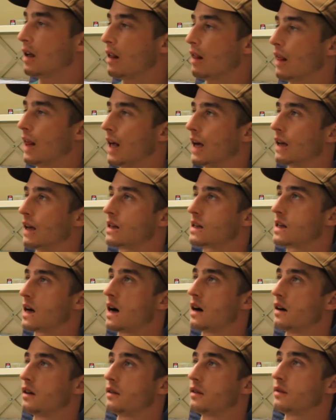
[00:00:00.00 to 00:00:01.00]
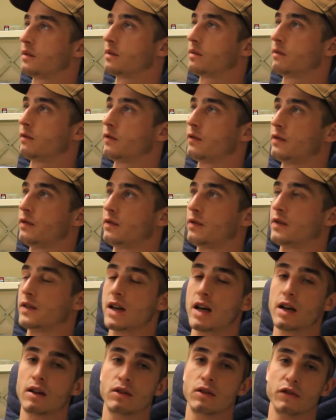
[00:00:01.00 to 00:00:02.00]
that I
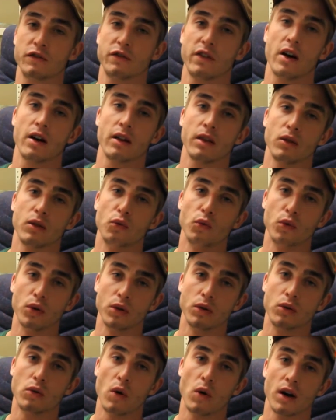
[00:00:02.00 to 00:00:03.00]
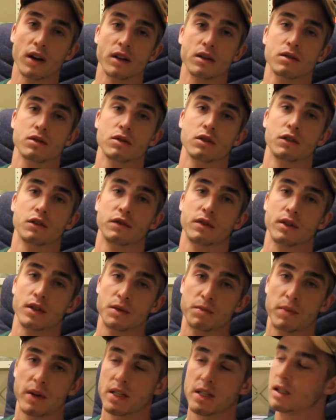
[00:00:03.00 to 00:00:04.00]
tend to find the wood quite soft,
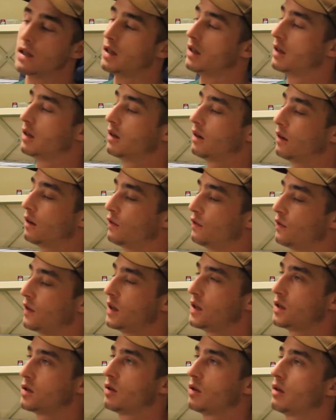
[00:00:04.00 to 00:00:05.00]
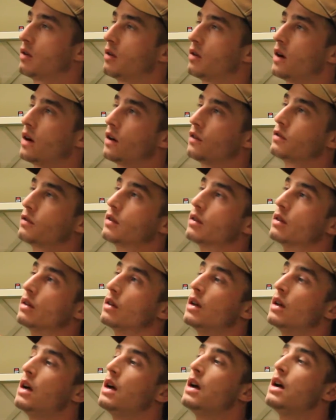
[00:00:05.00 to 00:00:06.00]
especially the finish on the rifle.
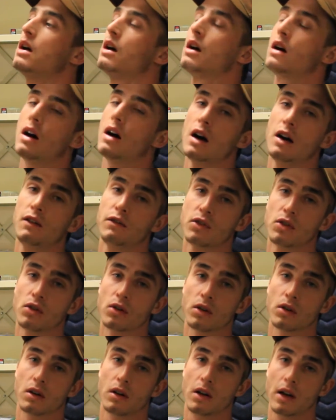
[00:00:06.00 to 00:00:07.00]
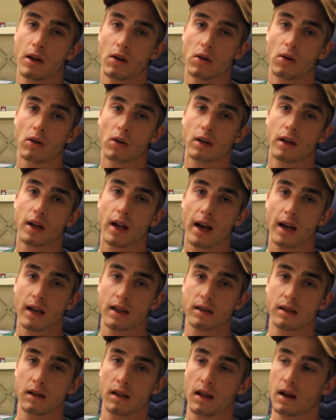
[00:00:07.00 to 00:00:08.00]
I've got a hard
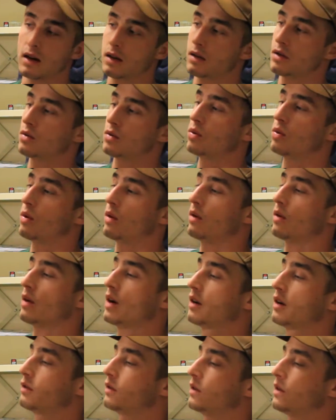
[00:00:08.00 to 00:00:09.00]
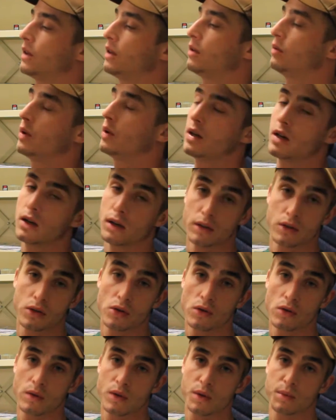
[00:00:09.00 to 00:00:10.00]
case that I store the rifle in when I
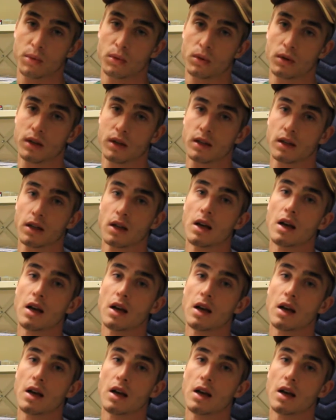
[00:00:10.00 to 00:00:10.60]
transport it,